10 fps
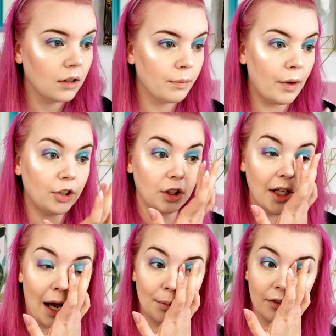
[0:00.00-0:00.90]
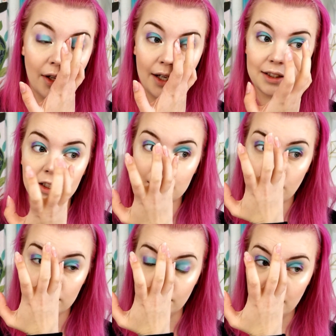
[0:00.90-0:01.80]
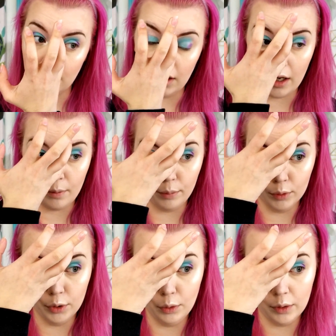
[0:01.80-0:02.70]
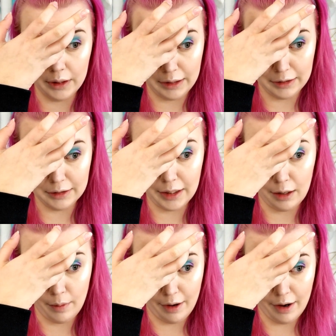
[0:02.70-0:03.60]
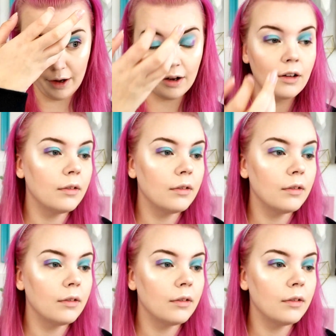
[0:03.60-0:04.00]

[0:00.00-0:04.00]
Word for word: Maybe I should have tapped off the excess though, because I'm getting a lot of blue on the inside of my eye.